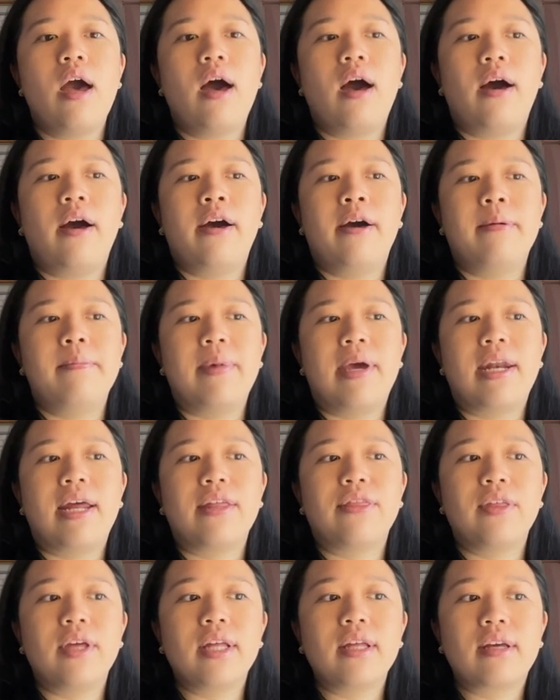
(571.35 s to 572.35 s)
And I
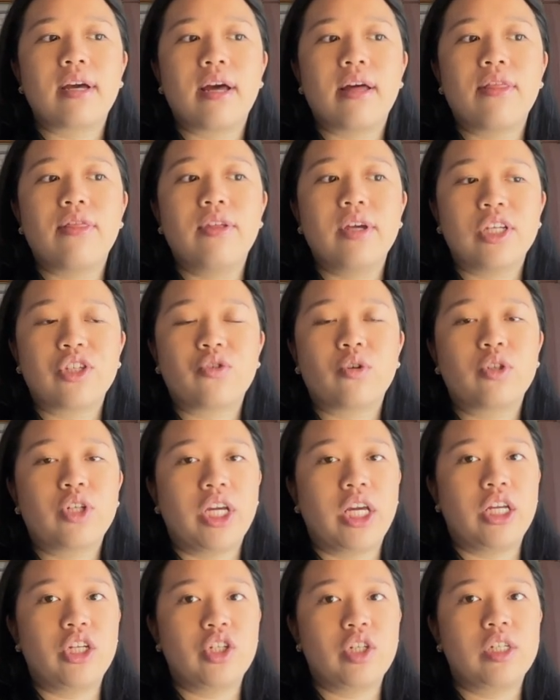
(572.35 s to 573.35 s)
think this
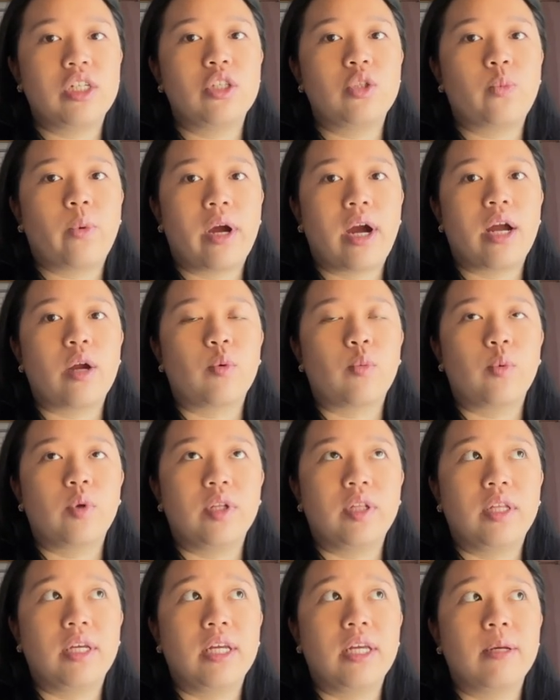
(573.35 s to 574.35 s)
rotation is where I
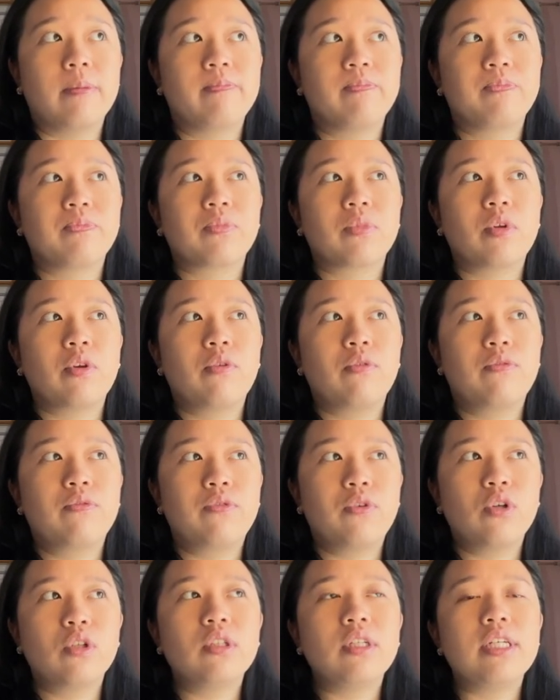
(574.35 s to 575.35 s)
really
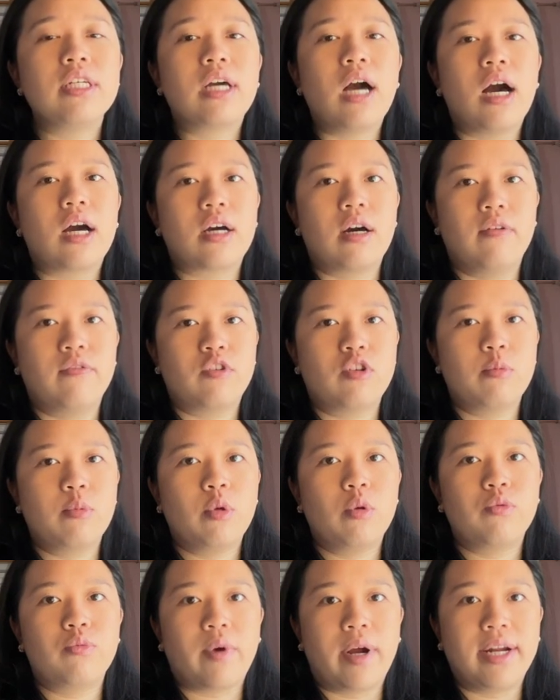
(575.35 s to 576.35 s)
fully got
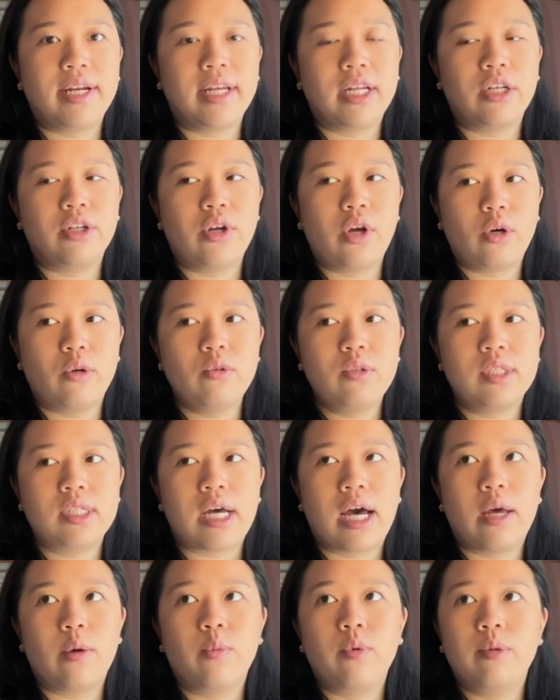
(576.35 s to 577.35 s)
comfortable writing notes.
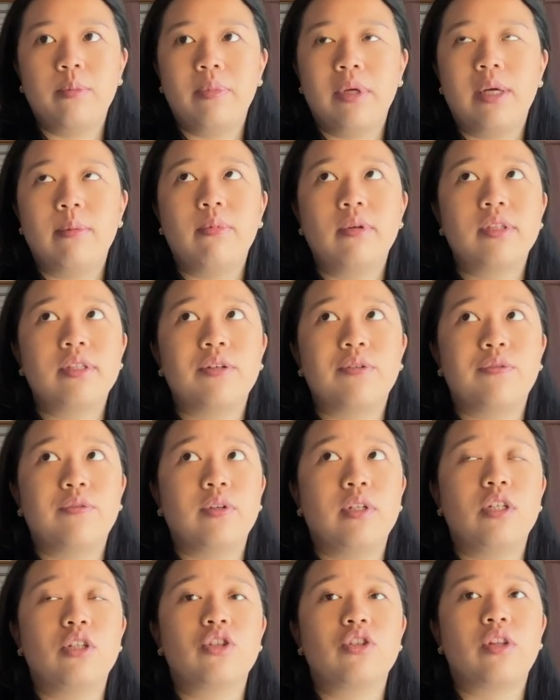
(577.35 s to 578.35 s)
I would be able to
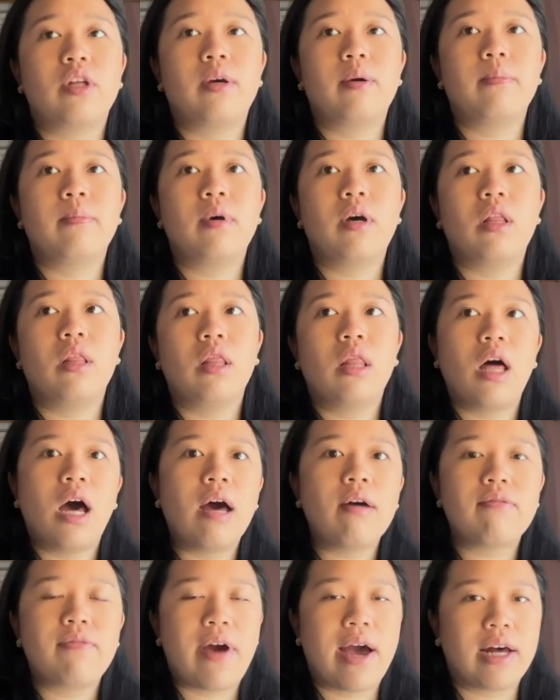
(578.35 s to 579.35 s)
finish them a
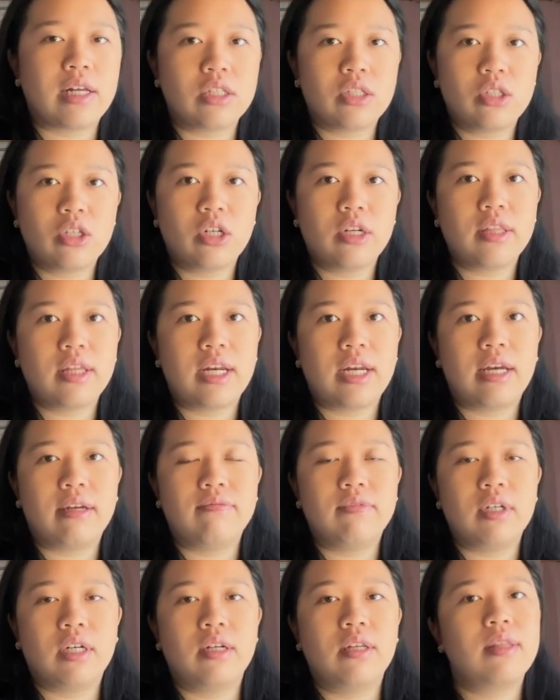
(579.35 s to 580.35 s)
lot faster than I've
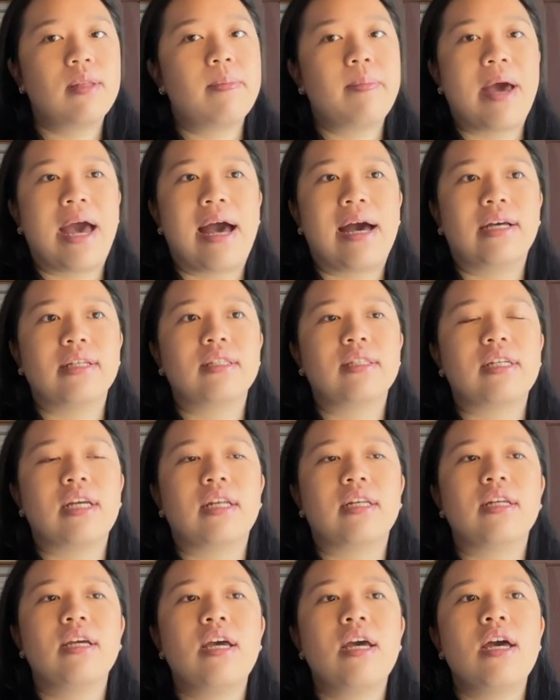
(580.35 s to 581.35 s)
done in the past.
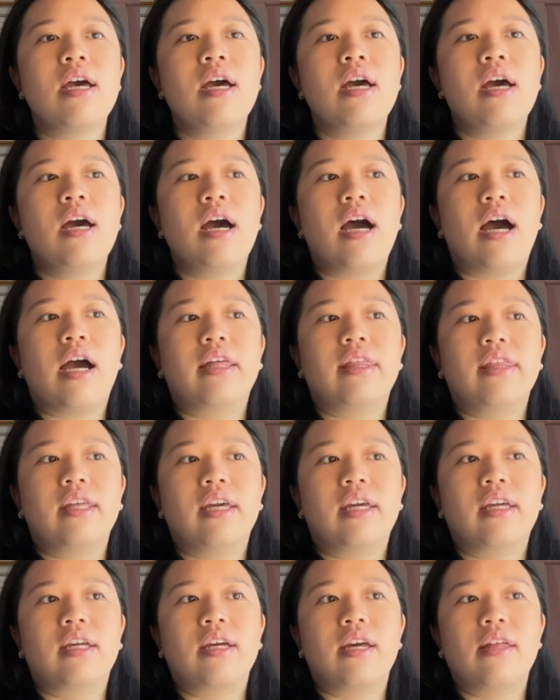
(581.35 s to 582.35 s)
And I
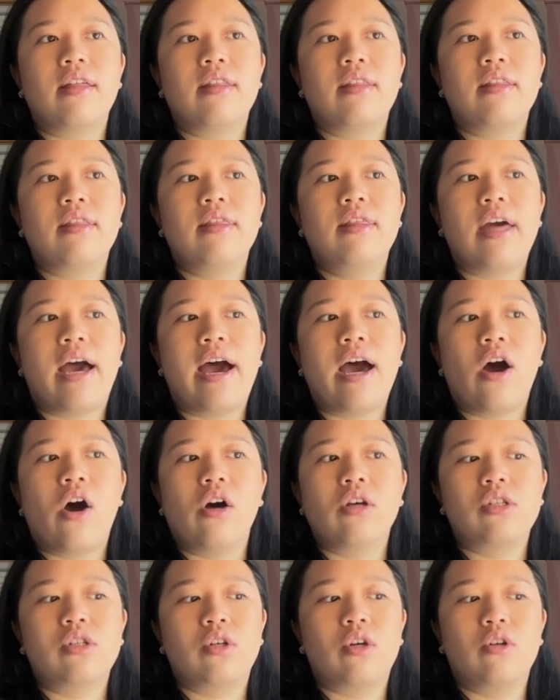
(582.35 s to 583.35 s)
think that
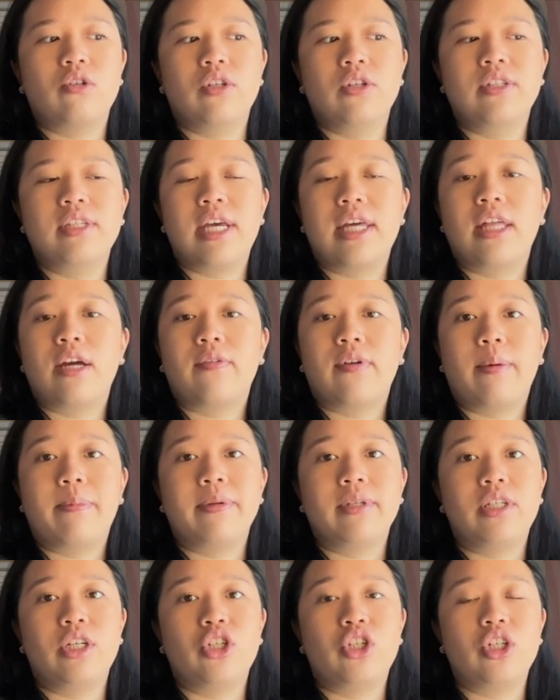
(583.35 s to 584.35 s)
also goes to say that
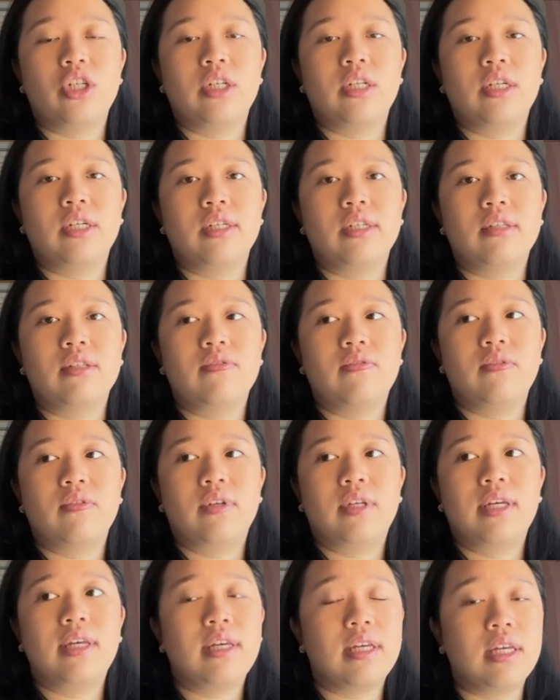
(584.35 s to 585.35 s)
repetition is
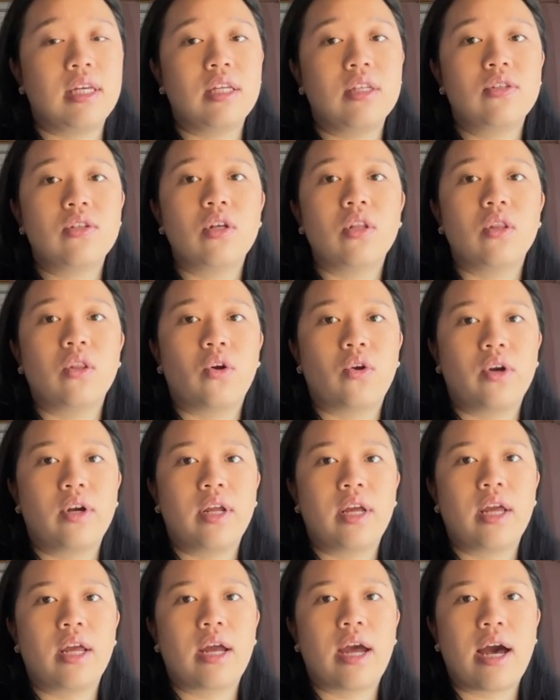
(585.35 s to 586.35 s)
key to
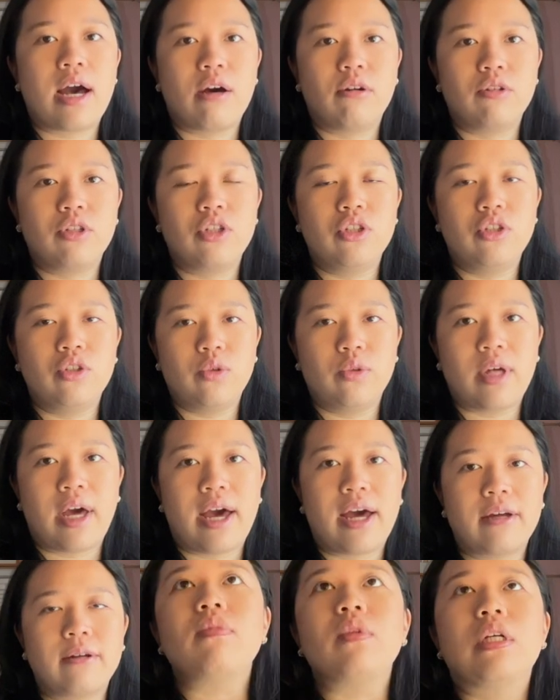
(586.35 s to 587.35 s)
learning how to do
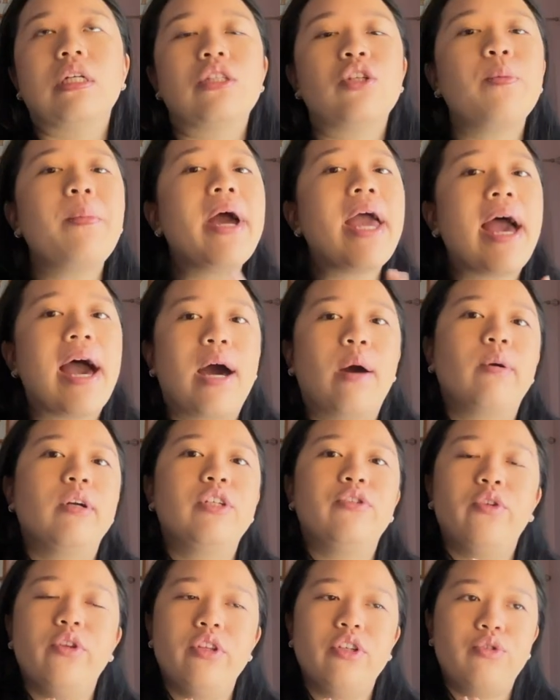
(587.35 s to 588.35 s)
that. So my
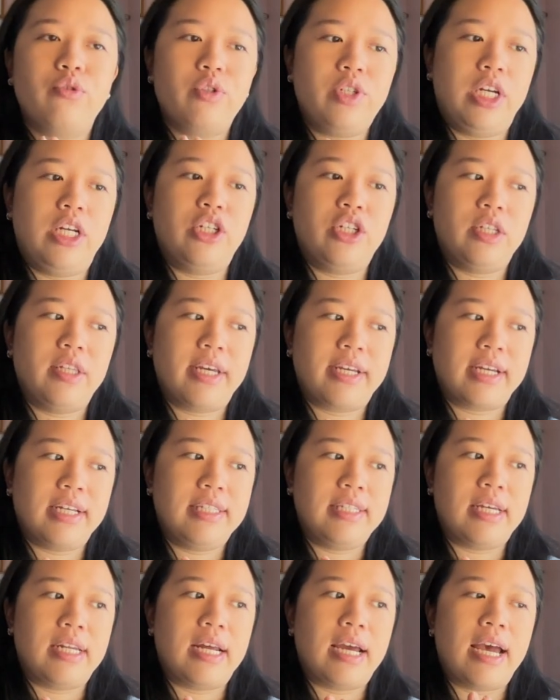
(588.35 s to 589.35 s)
hours for this rotation, like I
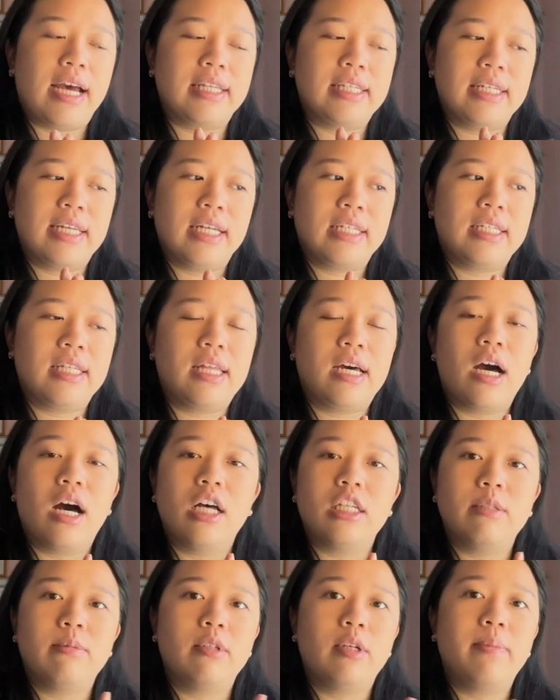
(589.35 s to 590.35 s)
said, I had to get to the
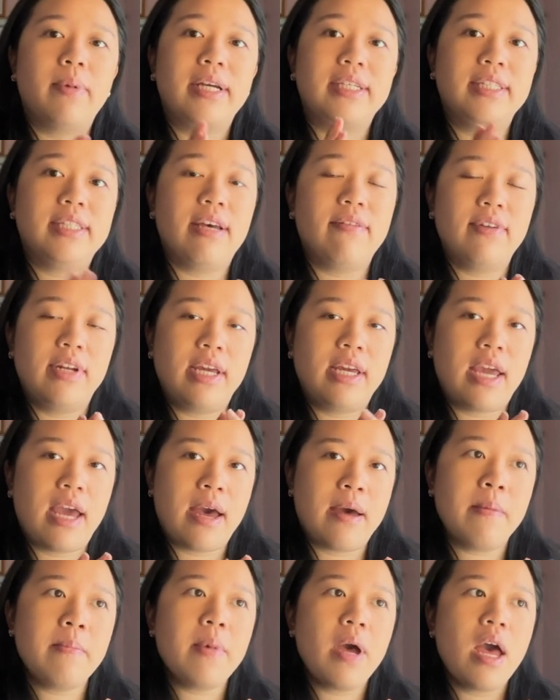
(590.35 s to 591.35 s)
hospital by 7
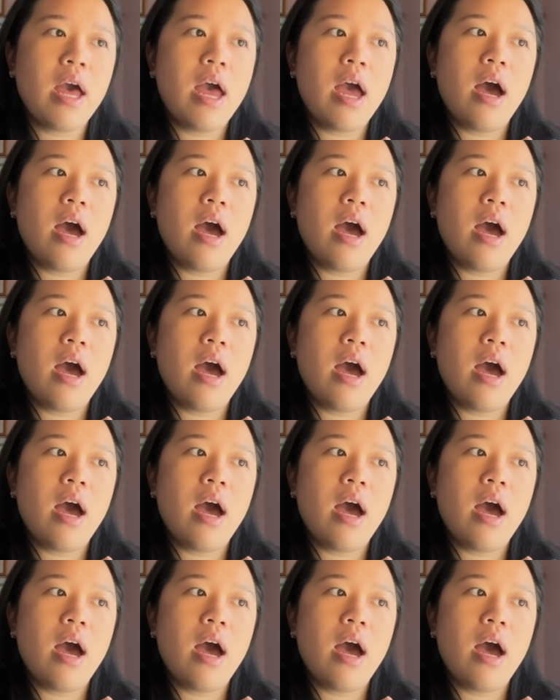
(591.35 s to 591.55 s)
a.m.